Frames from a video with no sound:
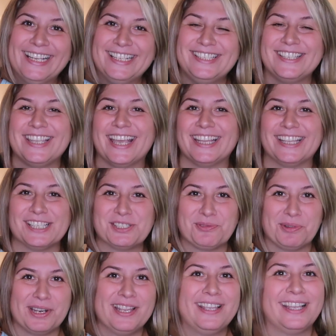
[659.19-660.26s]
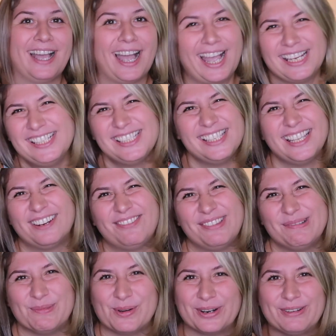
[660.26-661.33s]
to get this one. I just need a
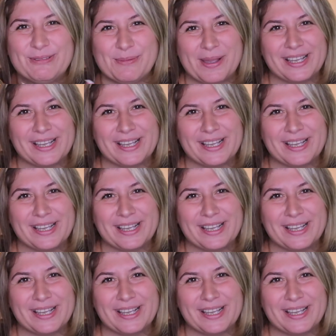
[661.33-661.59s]
few more for my